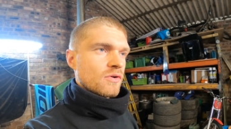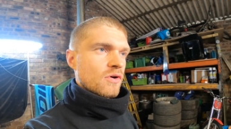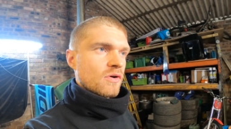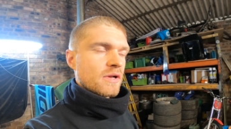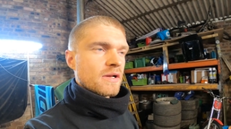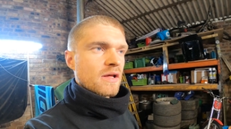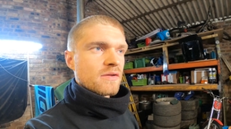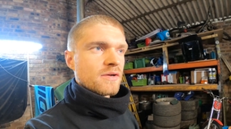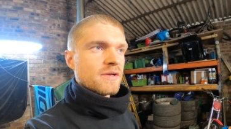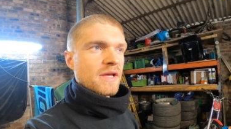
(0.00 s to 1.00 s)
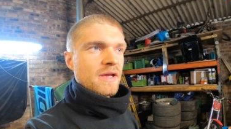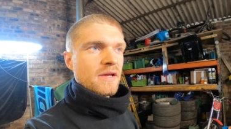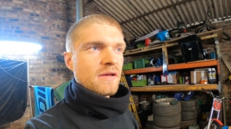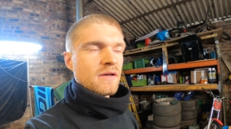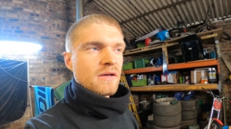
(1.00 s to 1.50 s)
on another
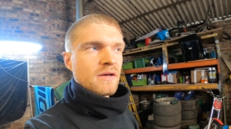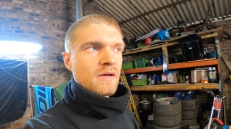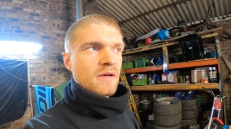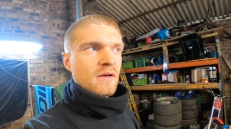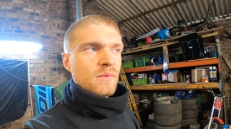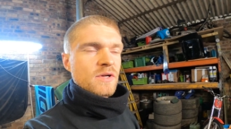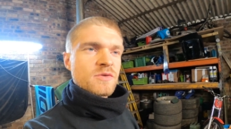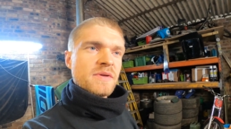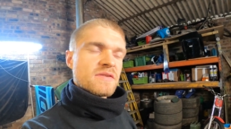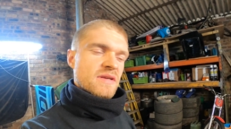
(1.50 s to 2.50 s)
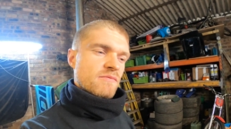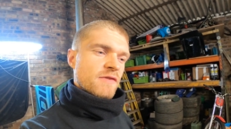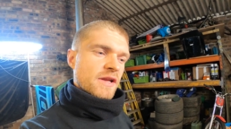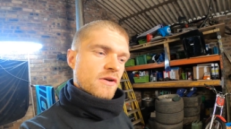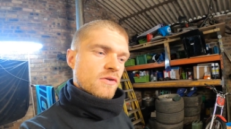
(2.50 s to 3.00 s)
day, which will be the same
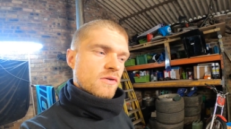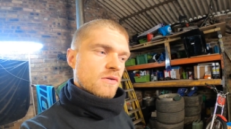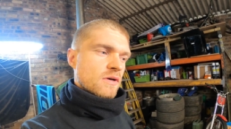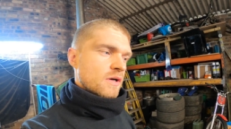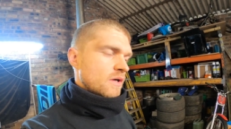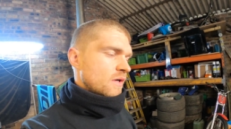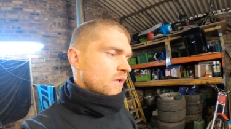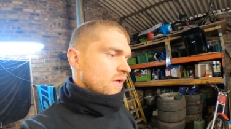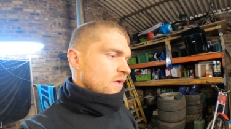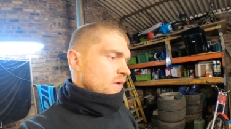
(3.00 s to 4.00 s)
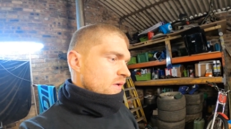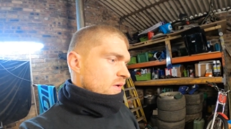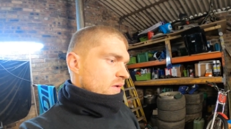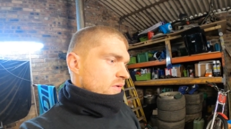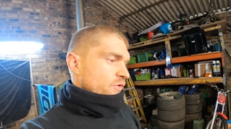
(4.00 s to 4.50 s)
video,
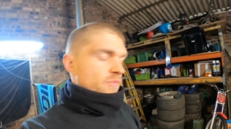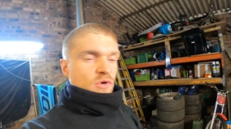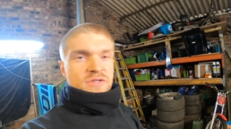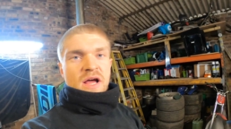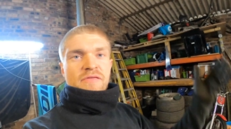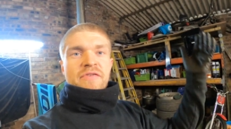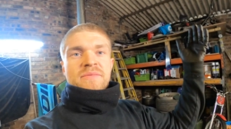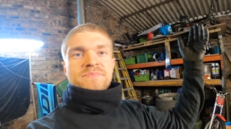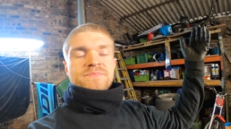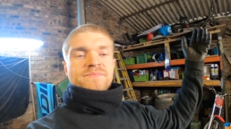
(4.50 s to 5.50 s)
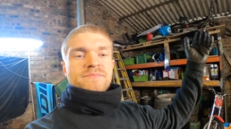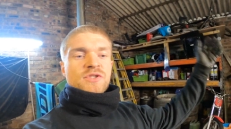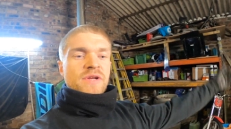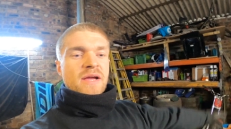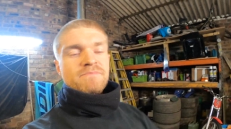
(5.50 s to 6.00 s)
doing more stuff.
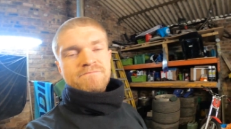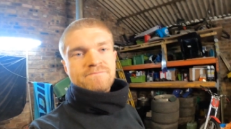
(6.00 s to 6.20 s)
So yeah,